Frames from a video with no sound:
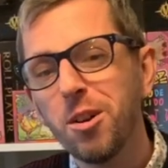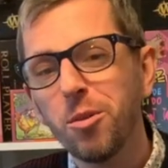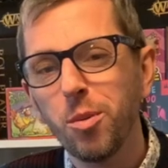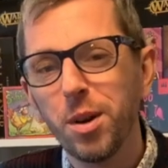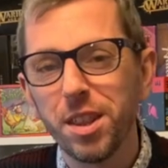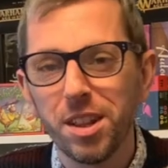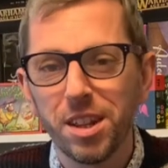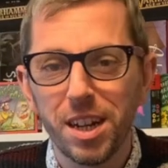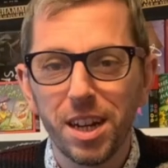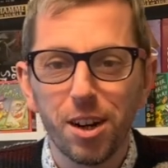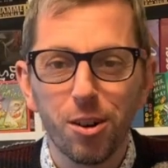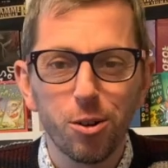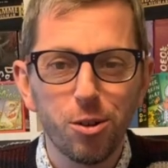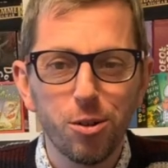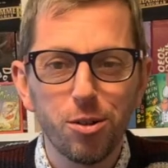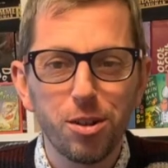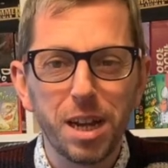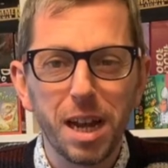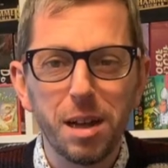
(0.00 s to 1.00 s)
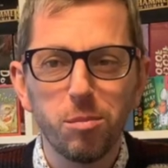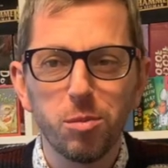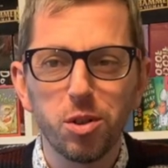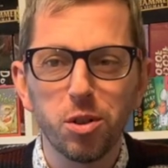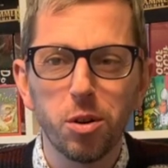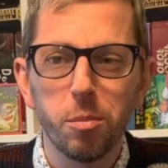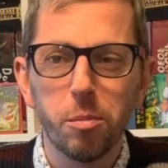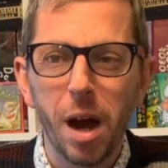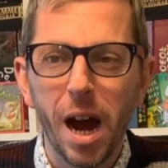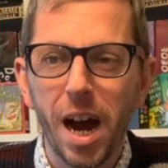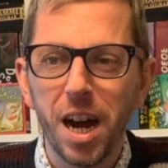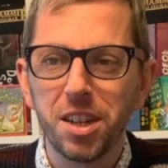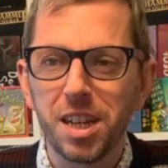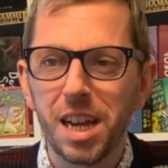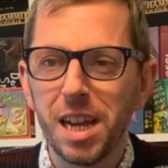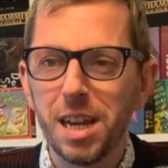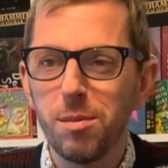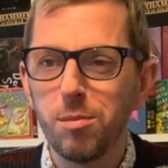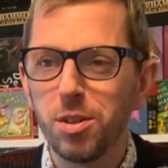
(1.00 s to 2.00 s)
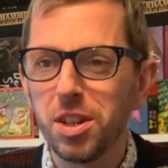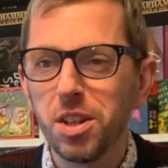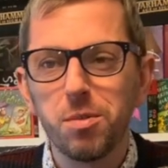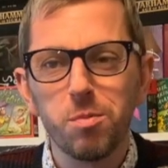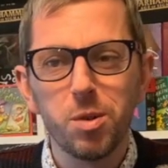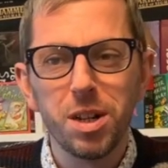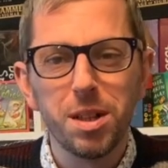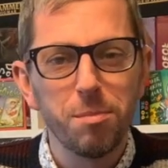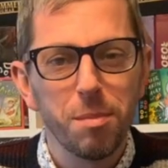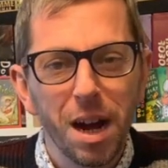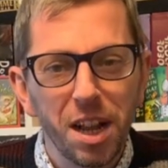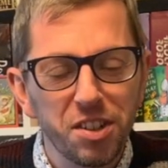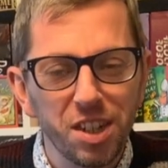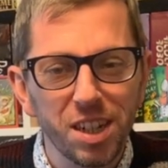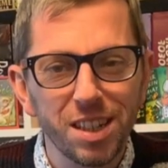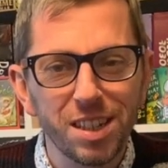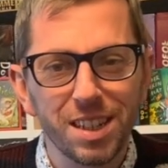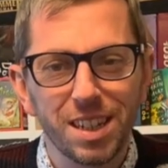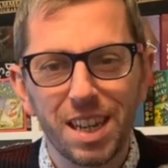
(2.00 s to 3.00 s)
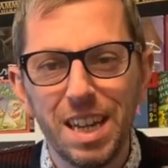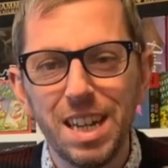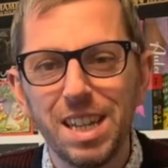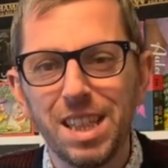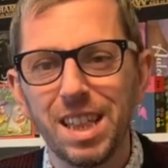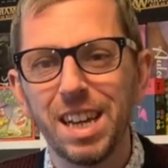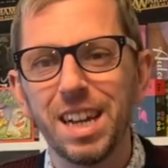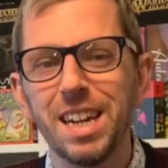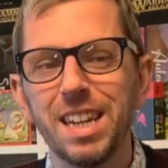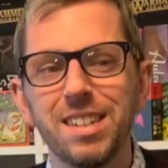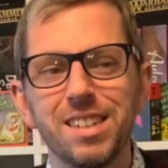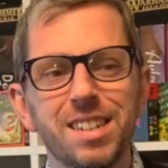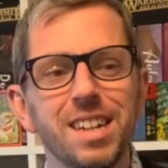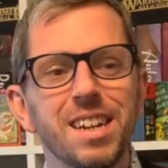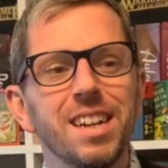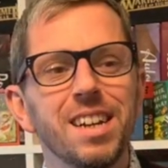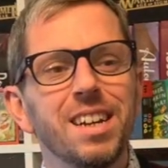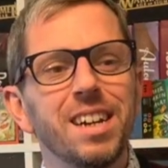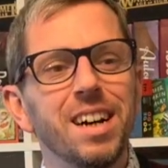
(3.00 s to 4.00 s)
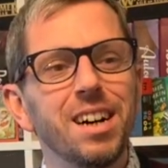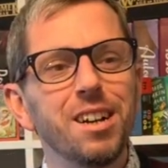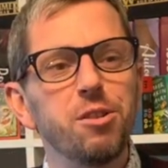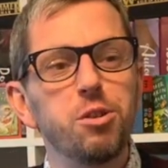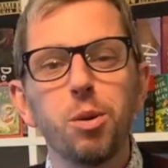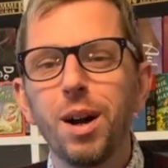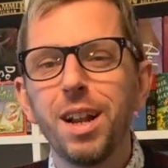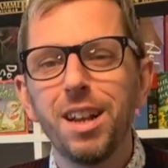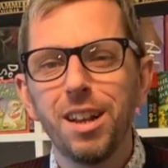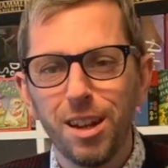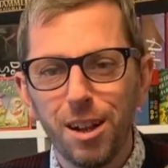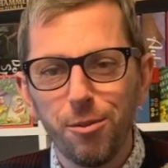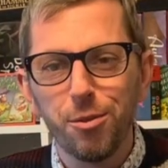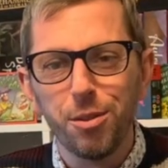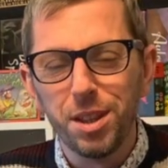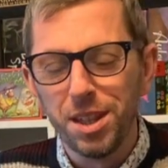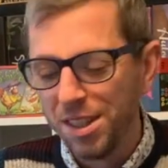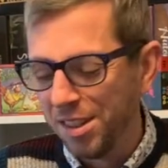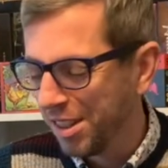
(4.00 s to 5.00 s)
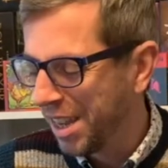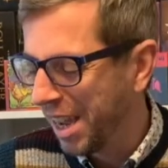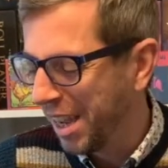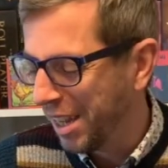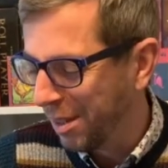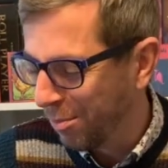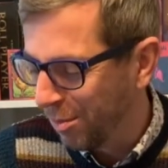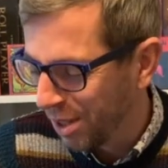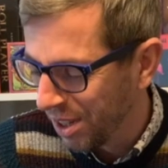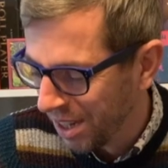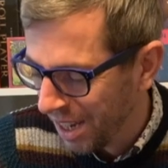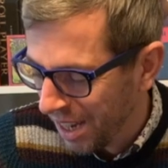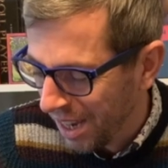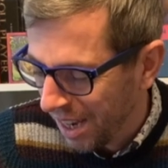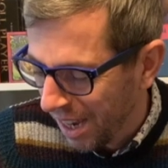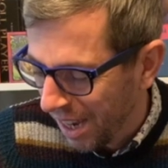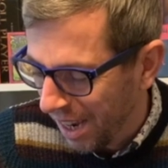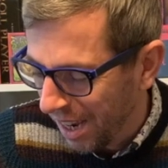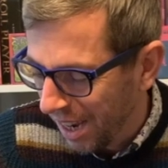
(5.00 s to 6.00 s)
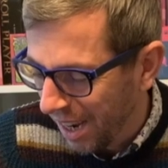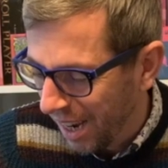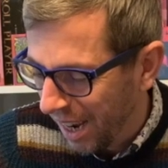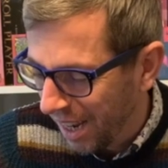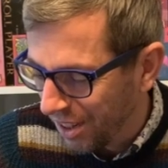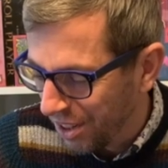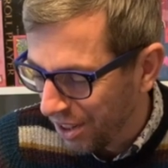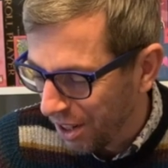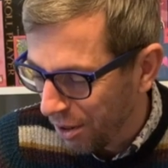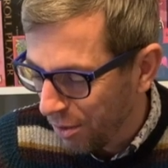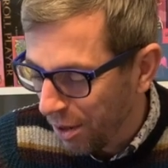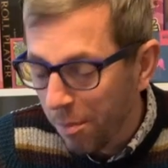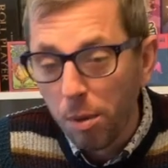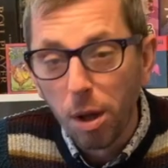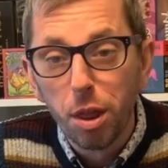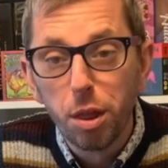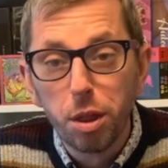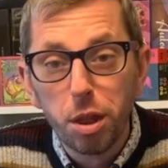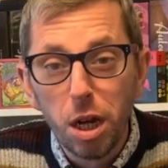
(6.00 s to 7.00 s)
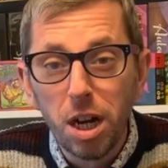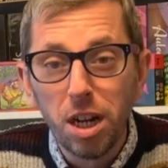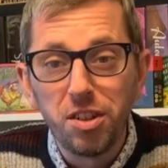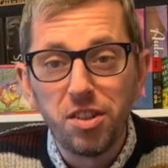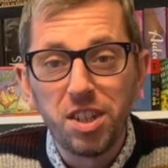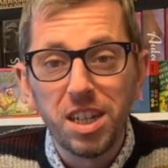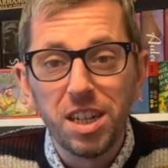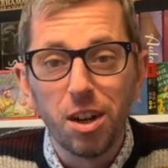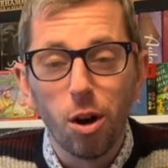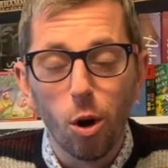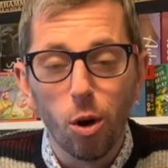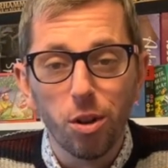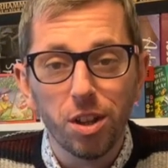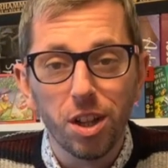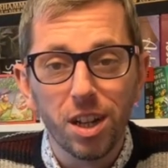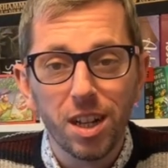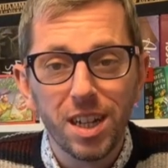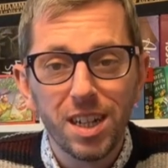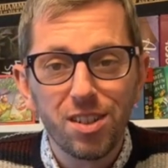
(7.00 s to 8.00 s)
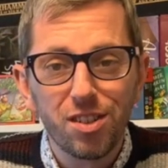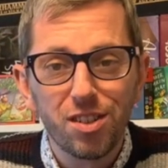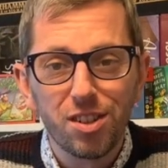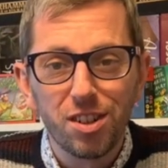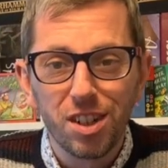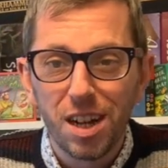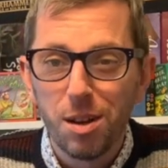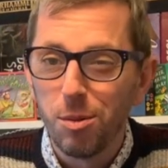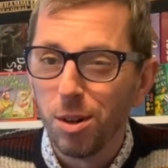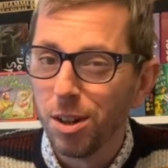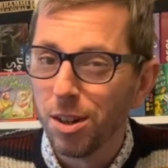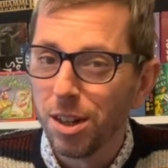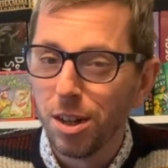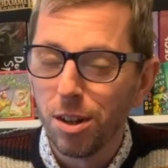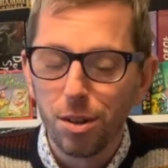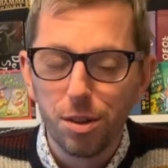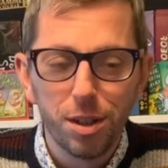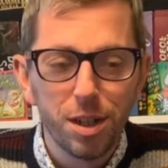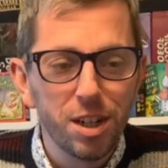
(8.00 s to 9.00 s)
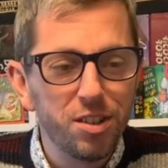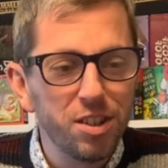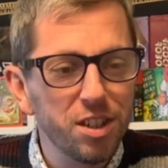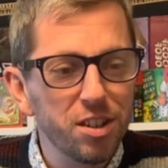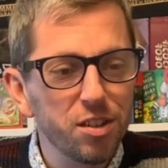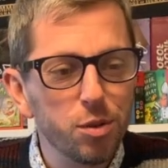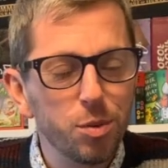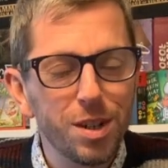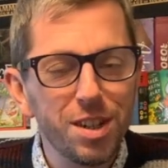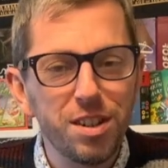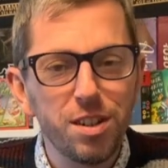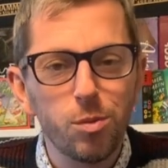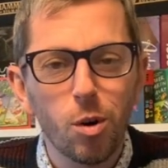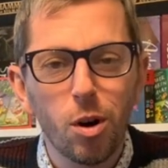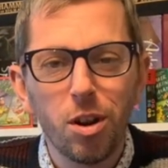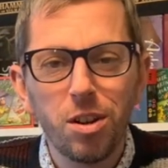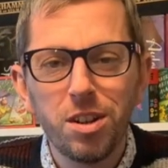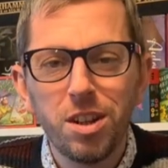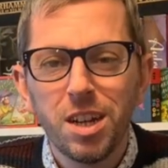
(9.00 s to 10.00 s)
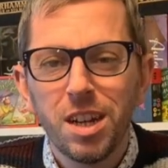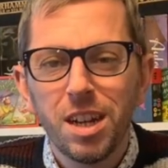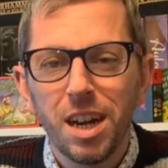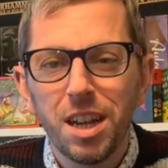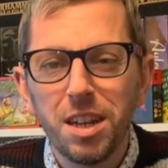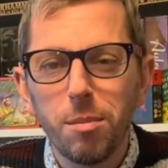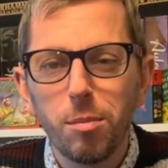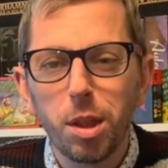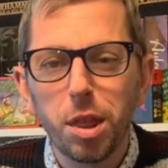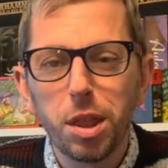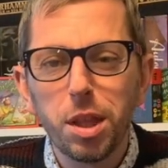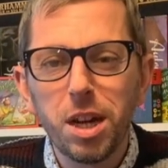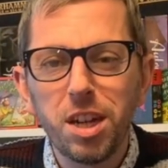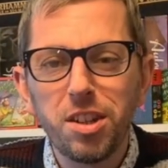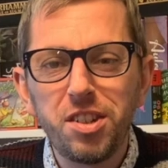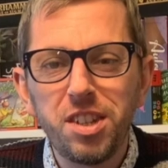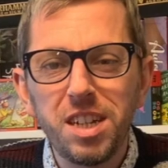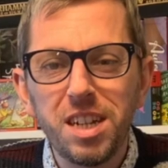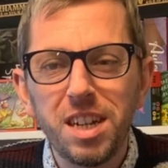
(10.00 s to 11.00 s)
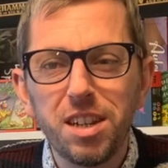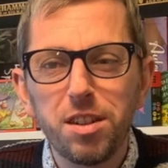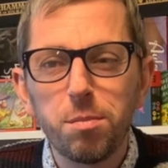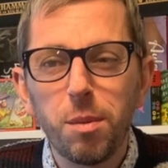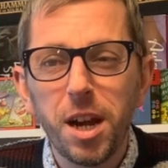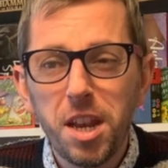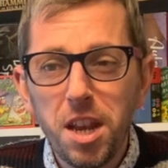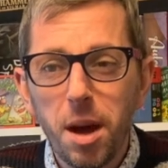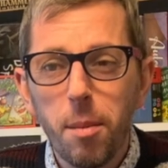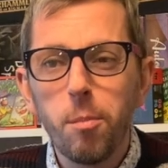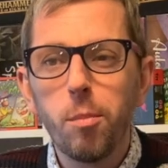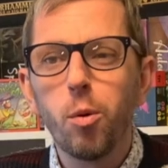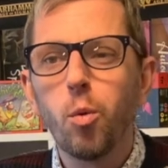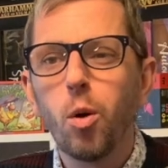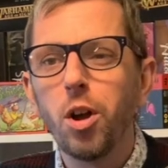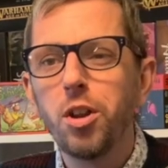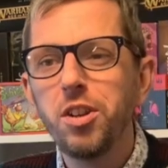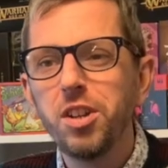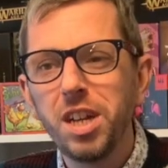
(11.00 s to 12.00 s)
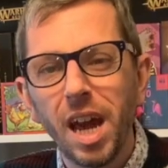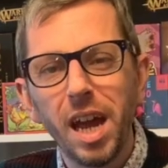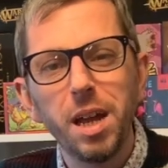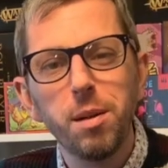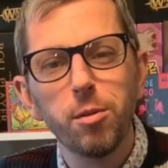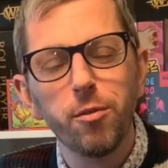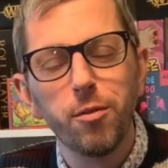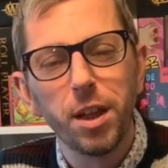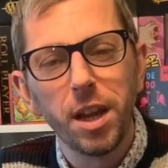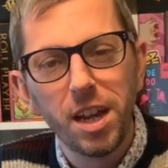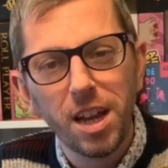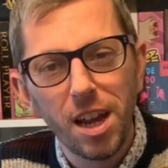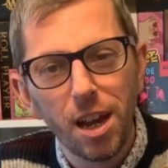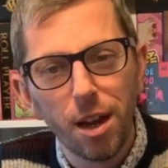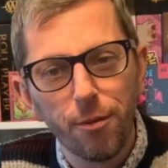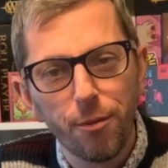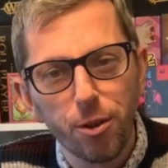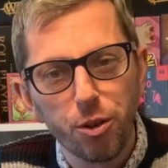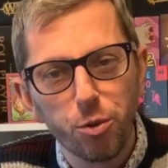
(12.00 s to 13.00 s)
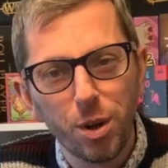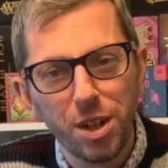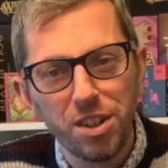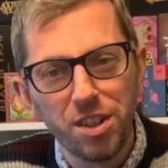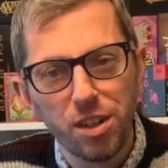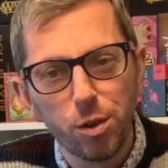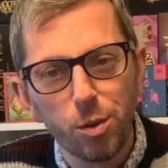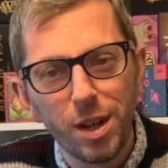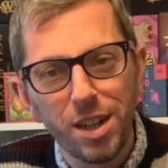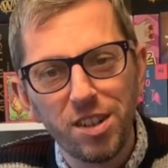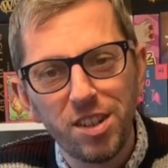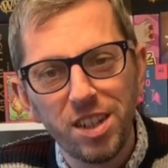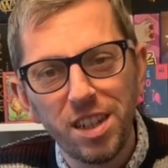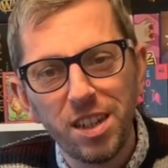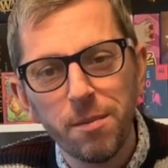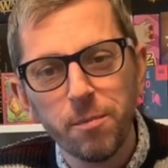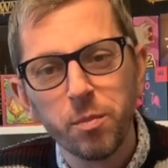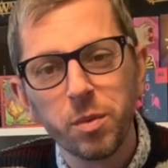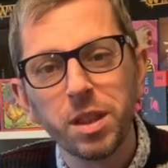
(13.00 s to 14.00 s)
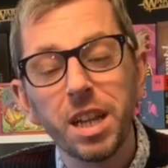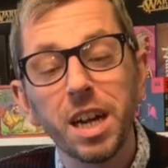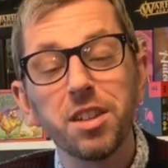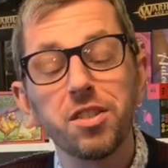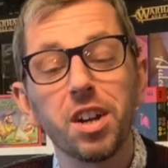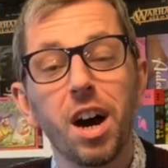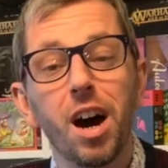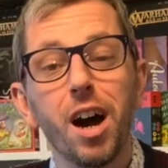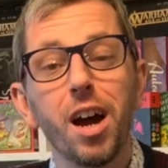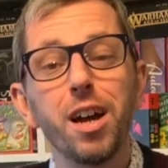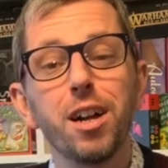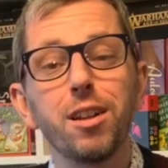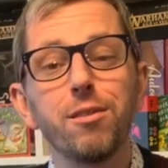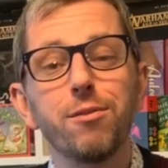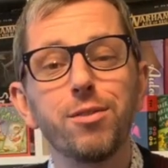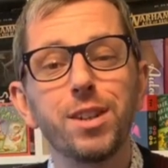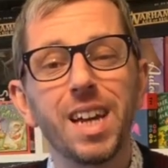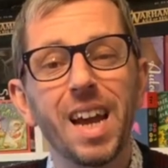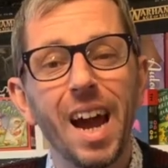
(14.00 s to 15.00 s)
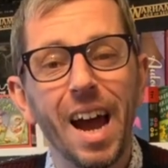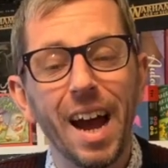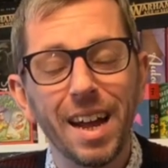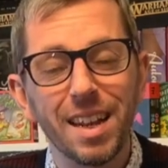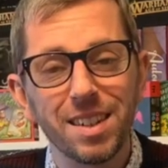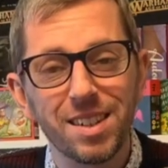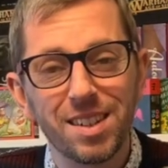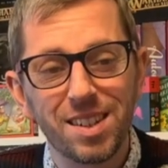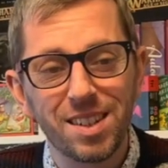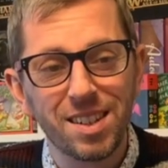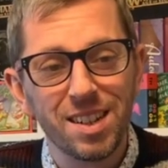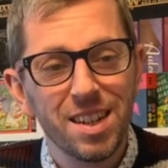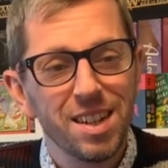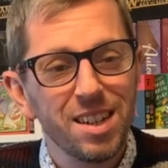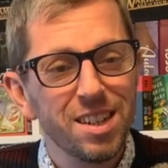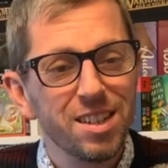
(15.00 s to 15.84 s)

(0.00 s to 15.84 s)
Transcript: Whether they are good games or bad games doesn't really matter. The key thing is, do I love these games? And so number 30 on the list, today we're looking at 30 to 21, and number 30 is my number one game of the year for 2020, and that's Isle of Cats.